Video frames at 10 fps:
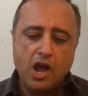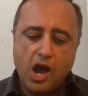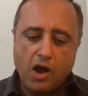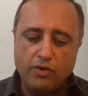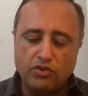
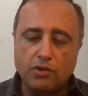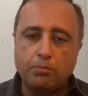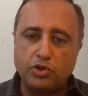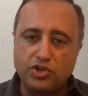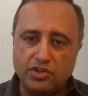how we sort of
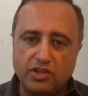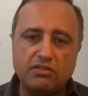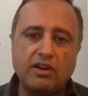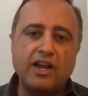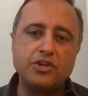position
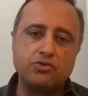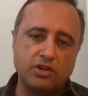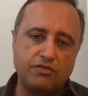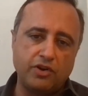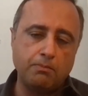these clients to
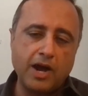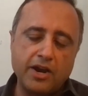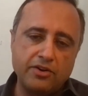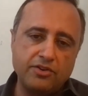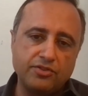the different
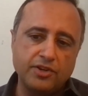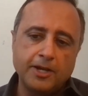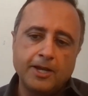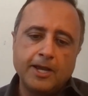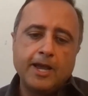buyers.
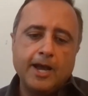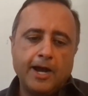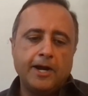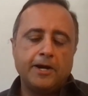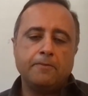
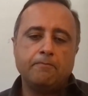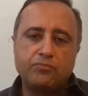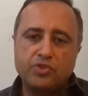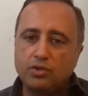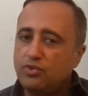
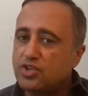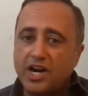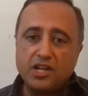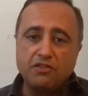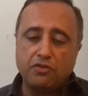Since we
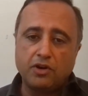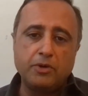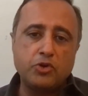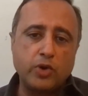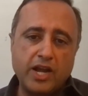started the firm
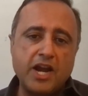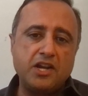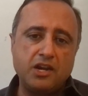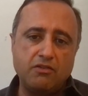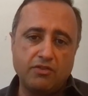in
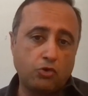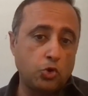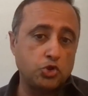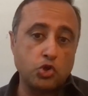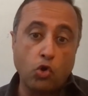2019, we have
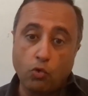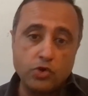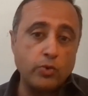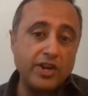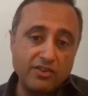closed over
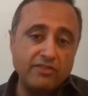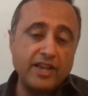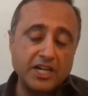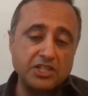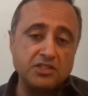20
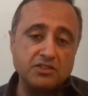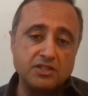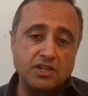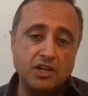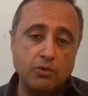
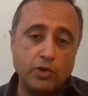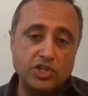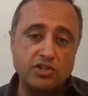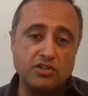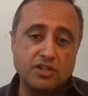transactions,
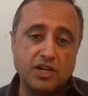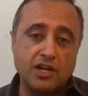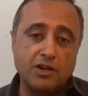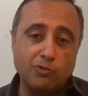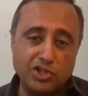which is
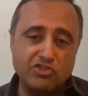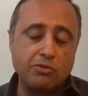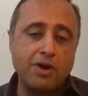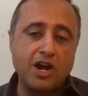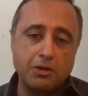
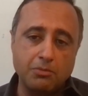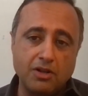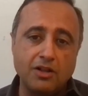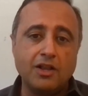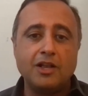remarkable.